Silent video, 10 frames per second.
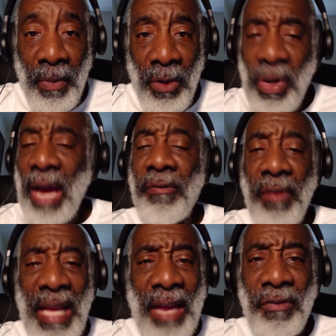You're not
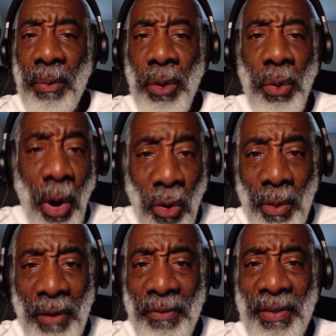fleeing from no home
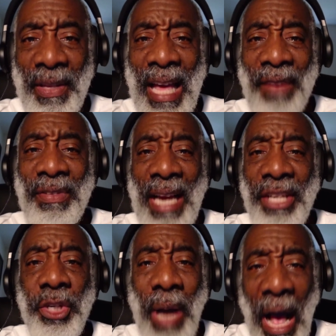if it's not
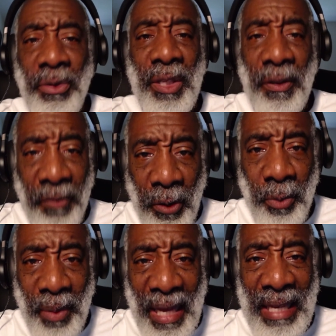your house in the first
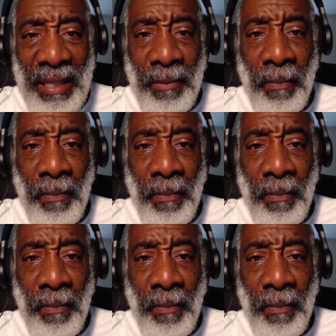place.